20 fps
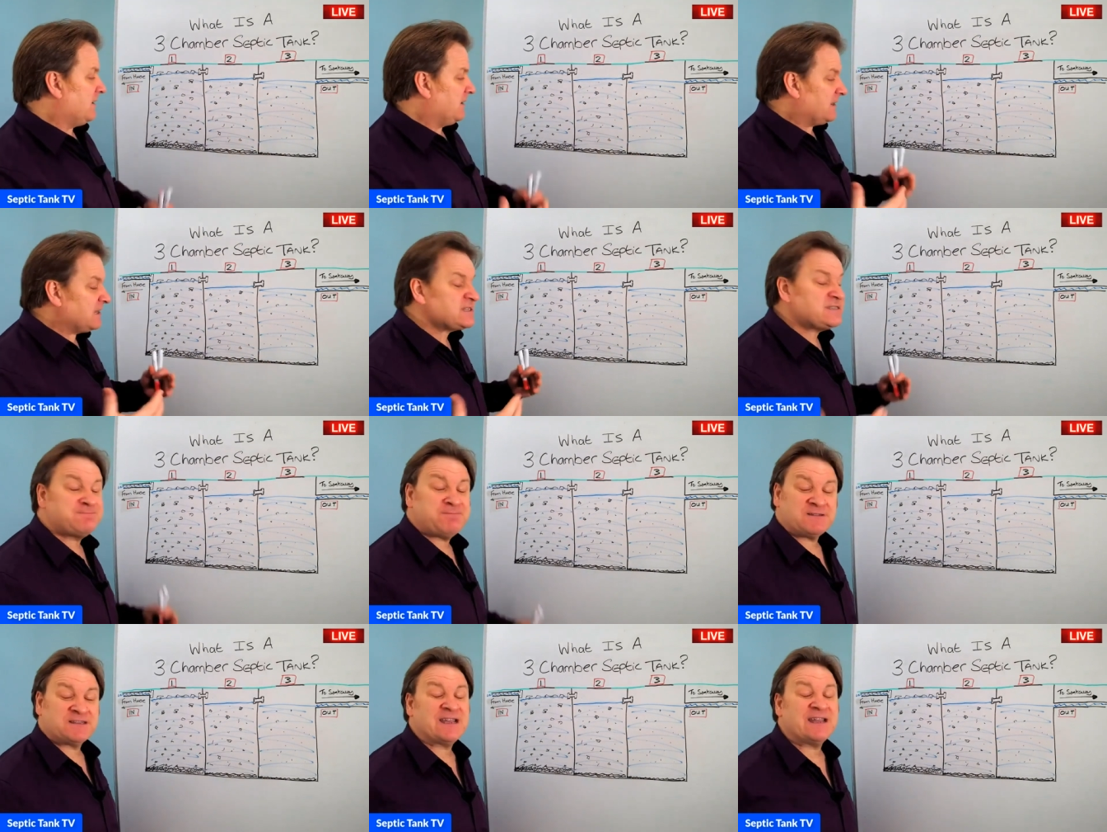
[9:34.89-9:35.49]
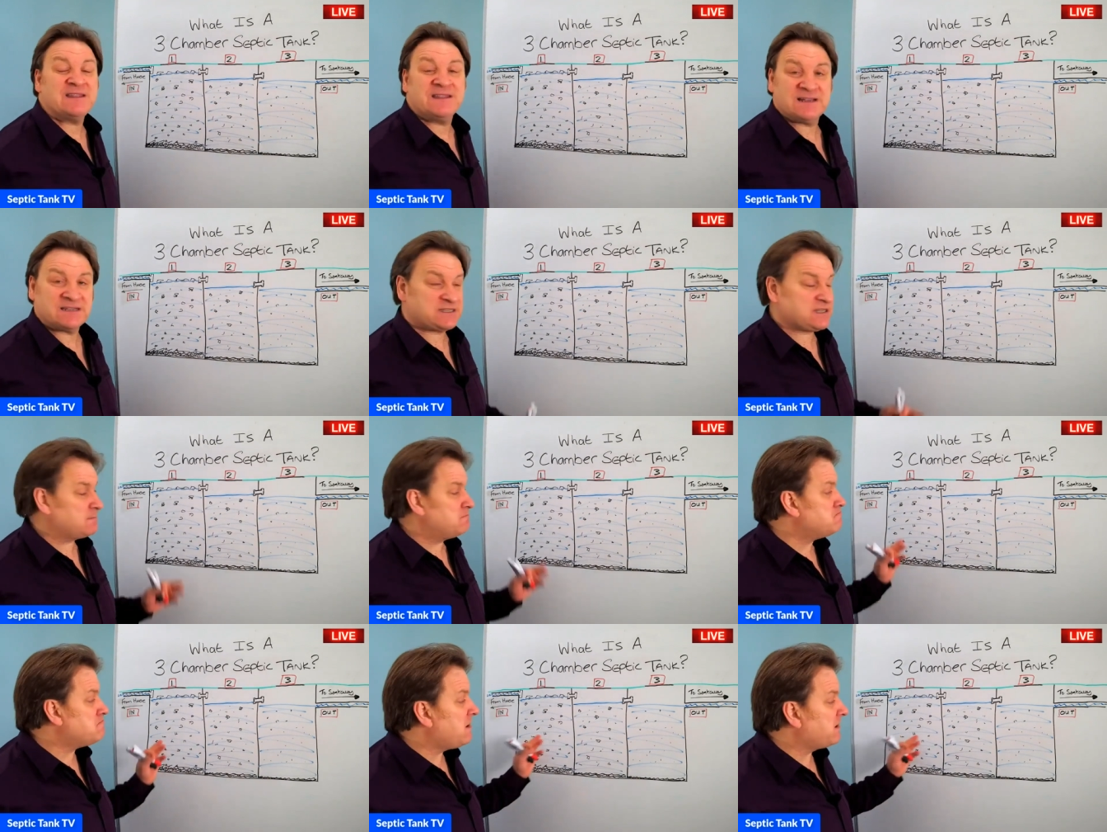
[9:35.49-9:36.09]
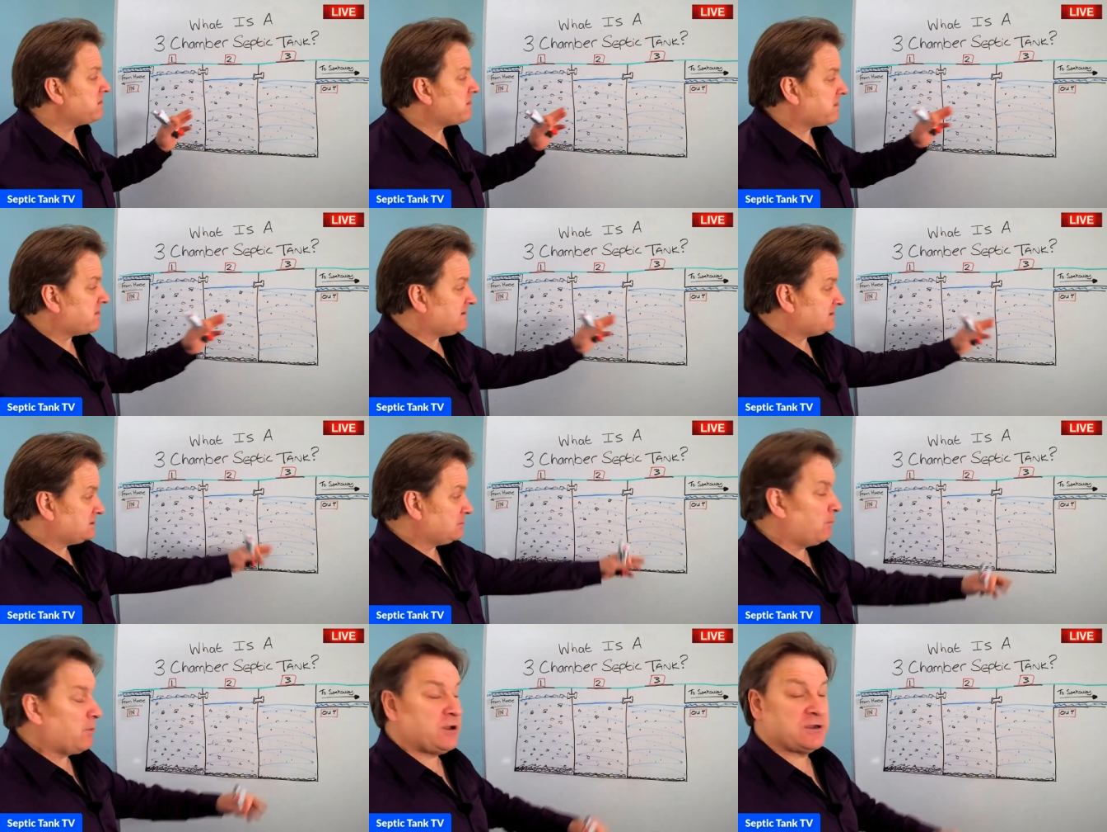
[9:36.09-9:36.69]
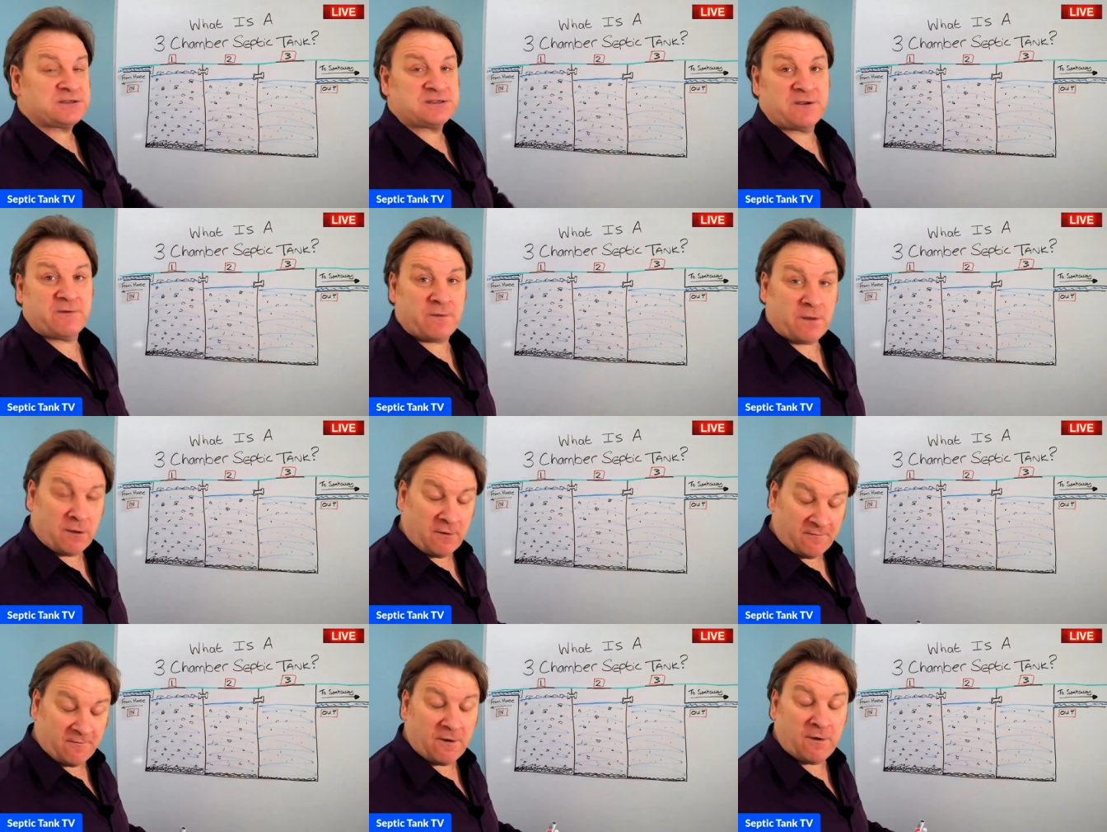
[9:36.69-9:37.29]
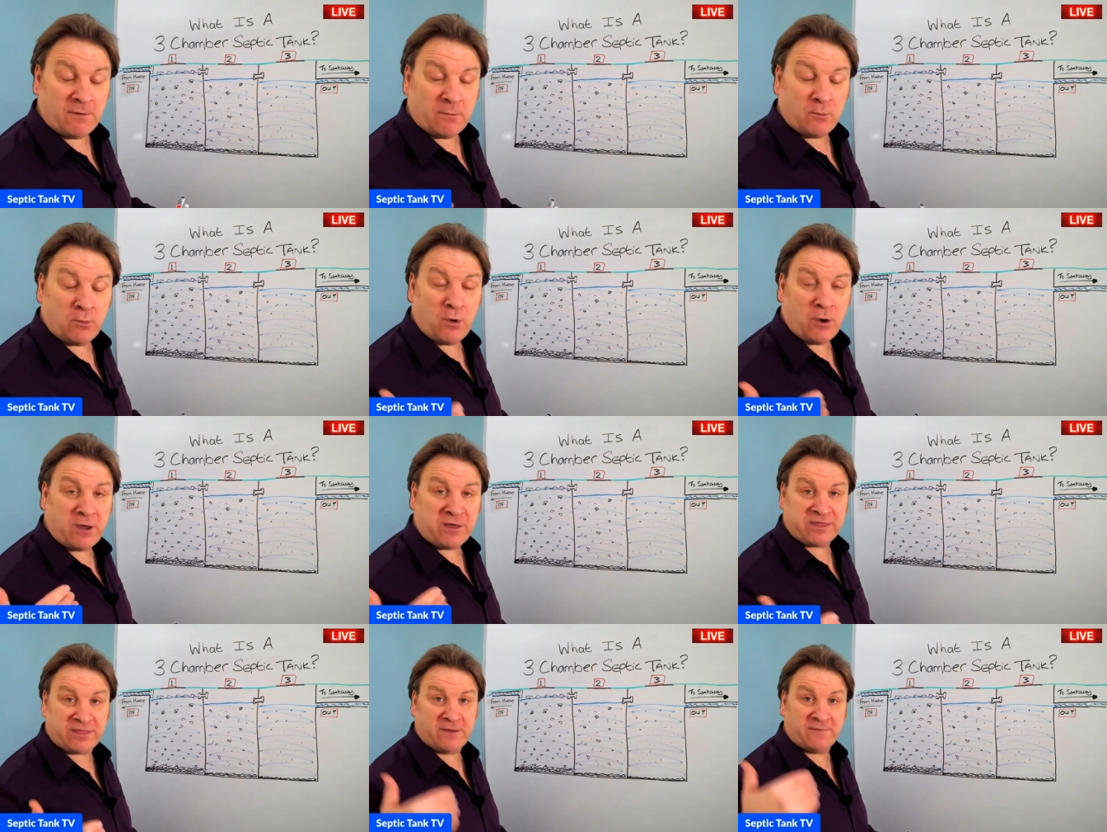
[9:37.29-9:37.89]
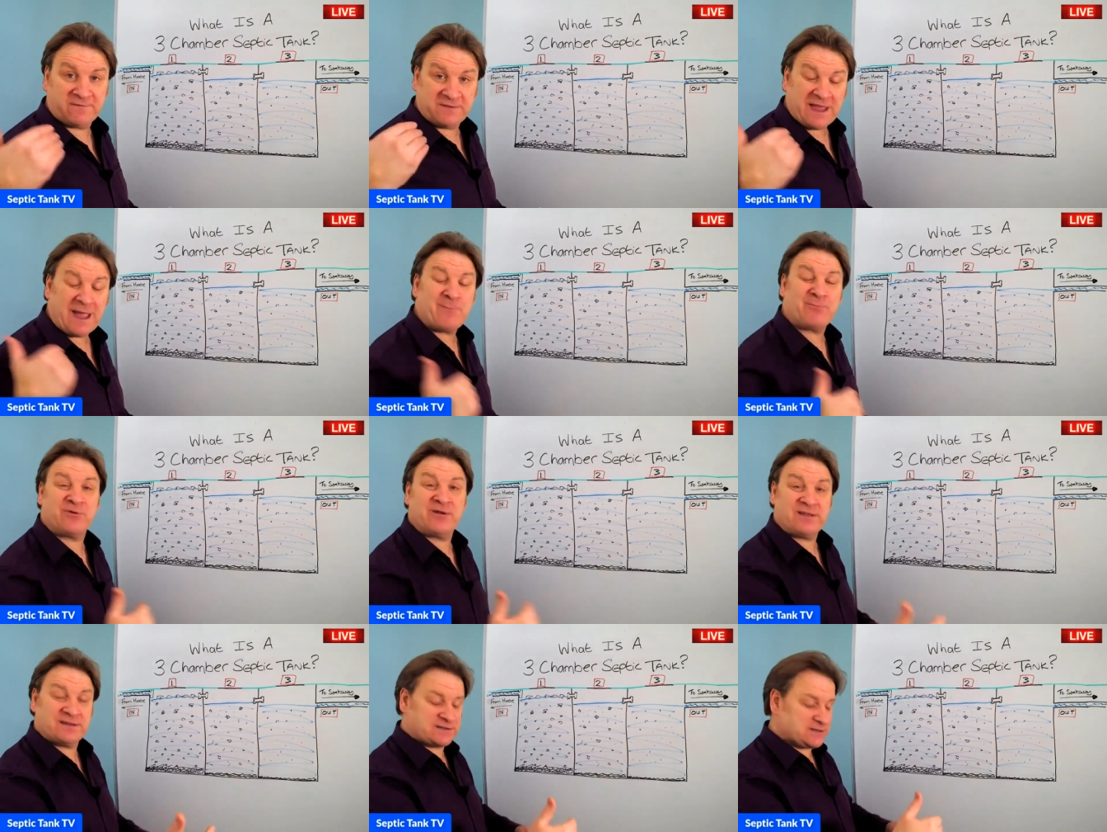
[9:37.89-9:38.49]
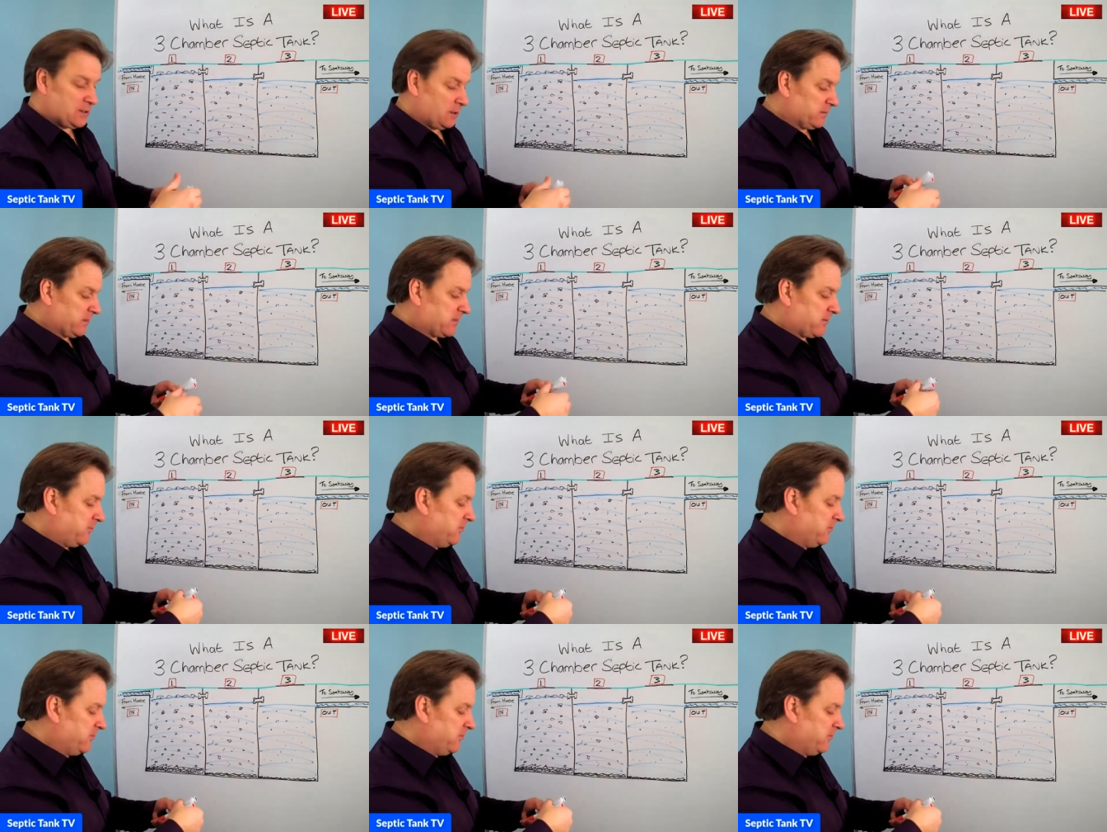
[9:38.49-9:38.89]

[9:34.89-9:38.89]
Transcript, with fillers: let's pretend that's a month's worth of, worth of debris that's gone